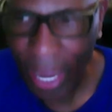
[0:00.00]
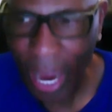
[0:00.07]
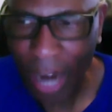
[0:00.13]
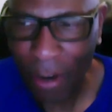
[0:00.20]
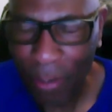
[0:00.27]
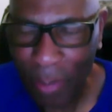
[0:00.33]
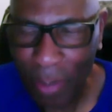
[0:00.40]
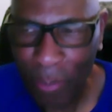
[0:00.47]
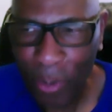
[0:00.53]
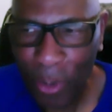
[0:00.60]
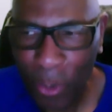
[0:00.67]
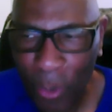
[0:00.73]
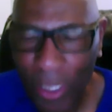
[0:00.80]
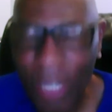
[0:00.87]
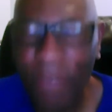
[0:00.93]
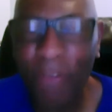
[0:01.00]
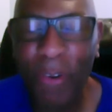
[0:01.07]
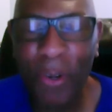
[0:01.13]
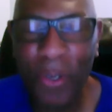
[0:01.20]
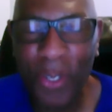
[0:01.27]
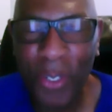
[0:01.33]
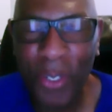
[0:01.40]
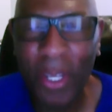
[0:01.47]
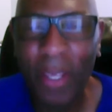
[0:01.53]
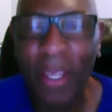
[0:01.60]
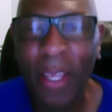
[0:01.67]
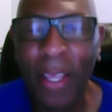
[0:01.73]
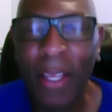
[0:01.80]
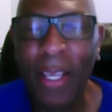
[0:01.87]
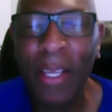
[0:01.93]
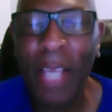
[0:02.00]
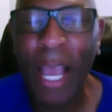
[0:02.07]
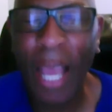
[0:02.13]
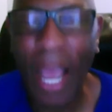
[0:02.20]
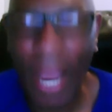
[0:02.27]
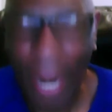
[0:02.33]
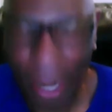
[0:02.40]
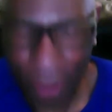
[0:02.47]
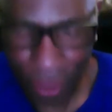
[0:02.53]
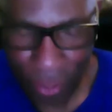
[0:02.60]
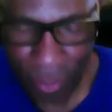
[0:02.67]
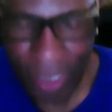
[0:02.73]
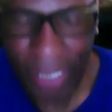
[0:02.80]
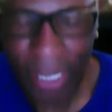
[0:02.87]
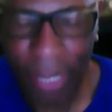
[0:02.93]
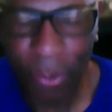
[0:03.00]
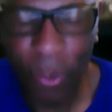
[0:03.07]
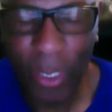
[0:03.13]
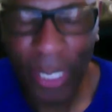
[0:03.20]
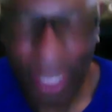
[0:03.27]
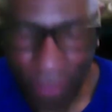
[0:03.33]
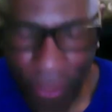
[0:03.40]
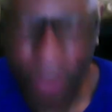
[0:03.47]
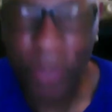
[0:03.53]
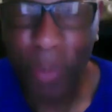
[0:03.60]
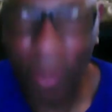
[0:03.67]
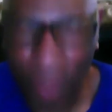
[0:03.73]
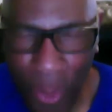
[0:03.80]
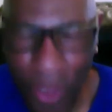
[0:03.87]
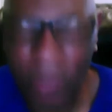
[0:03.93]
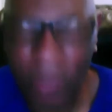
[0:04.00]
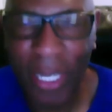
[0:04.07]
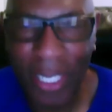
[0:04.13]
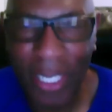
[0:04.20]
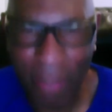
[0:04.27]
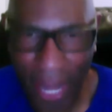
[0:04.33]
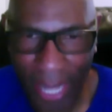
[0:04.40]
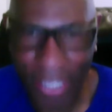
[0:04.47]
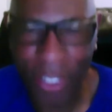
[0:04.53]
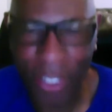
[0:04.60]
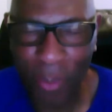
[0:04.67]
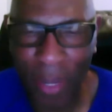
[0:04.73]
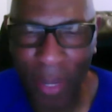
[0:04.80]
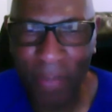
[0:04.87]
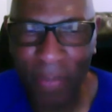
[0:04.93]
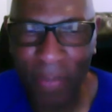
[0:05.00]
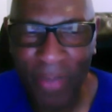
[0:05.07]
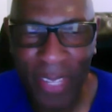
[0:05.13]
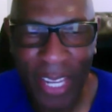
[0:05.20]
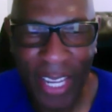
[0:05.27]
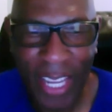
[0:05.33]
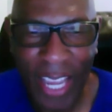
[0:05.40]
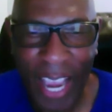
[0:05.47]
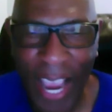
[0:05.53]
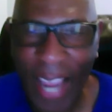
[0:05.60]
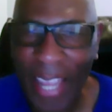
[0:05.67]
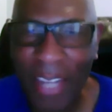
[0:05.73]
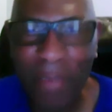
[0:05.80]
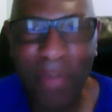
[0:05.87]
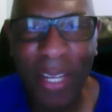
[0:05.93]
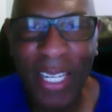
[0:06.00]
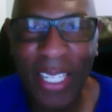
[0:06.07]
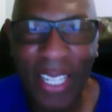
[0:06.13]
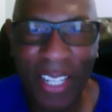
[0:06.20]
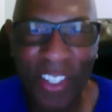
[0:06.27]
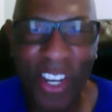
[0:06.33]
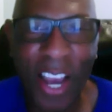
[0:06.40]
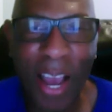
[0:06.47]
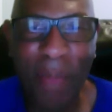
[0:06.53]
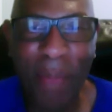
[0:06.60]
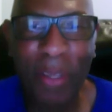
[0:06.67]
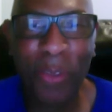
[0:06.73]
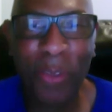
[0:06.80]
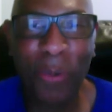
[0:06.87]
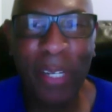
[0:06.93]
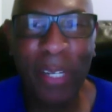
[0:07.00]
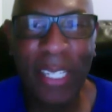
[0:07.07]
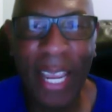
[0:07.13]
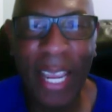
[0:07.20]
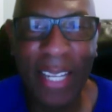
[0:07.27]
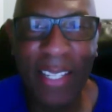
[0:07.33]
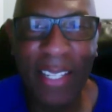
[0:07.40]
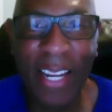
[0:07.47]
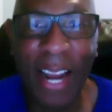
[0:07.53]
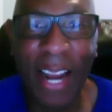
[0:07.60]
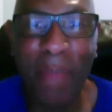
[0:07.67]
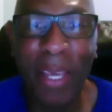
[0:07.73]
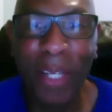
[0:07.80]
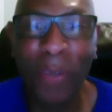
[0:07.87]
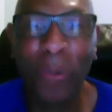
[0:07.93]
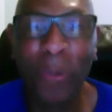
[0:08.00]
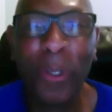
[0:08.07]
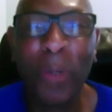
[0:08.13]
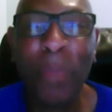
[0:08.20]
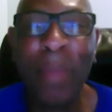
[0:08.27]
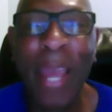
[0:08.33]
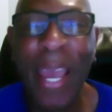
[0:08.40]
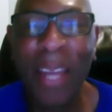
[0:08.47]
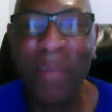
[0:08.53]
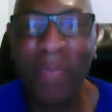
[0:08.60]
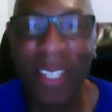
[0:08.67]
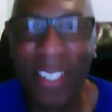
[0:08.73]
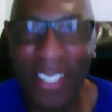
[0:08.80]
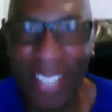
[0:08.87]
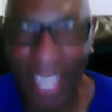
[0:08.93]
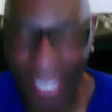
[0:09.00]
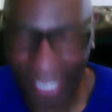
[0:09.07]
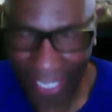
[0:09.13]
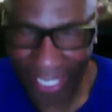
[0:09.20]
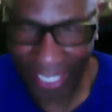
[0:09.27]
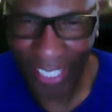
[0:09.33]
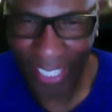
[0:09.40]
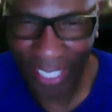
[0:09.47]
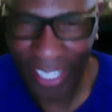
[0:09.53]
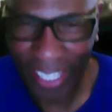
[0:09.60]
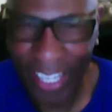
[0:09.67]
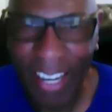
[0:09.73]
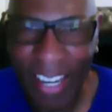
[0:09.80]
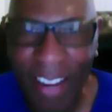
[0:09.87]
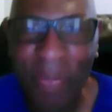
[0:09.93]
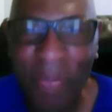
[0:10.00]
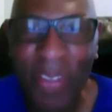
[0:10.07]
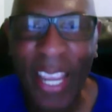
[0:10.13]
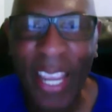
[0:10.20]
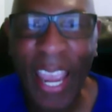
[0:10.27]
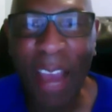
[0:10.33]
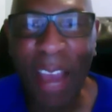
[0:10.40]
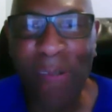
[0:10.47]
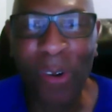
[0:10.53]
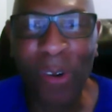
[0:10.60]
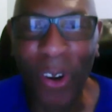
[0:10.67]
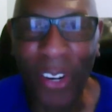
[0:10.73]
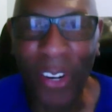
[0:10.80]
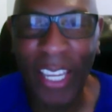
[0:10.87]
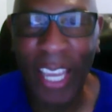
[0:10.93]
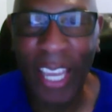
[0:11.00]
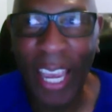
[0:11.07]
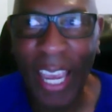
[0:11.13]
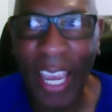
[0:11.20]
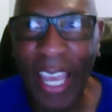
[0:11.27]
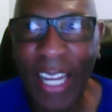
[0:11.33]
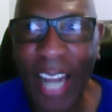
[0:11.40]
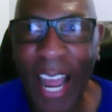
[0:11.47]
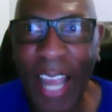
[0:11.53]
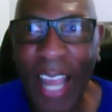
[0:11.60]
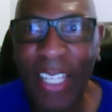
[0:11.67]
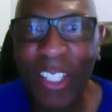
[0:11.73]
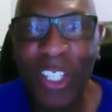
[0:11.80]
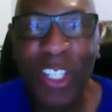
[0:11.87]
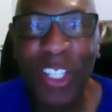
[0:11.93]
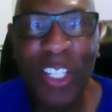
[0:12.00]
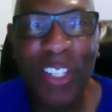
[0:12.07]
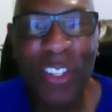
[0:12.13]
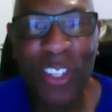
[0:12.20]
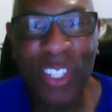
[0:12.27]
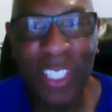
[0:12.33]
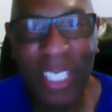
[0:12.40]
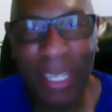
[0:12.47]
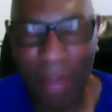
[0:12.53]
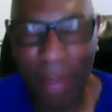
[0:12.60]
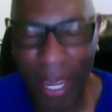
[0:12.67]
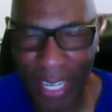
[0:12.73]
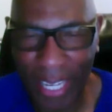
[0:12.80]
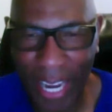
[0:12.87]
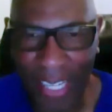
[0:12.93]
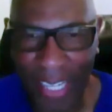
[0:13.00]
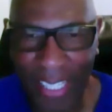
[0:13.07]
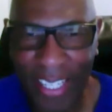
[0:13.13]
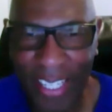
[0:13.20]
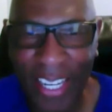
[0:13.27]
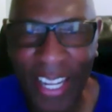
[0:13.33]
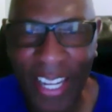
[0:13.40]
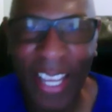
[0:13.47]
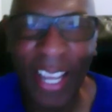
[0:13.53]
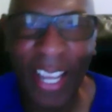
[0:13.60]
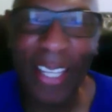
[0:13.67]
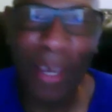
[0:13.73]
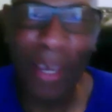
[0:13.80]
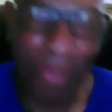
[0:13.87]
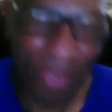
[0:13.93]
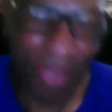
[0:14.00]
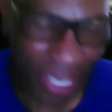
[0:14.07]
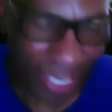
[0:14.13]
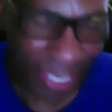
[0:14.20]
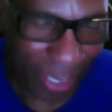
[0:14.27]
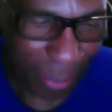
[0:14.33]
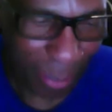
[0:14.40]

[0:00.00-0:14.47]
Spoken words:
I remember when he first hired me, when he first promoted me into management, I hadn't been in a job in 3 days and I made a real bad mistake at work and I couldn't sleep at night. I kept thinking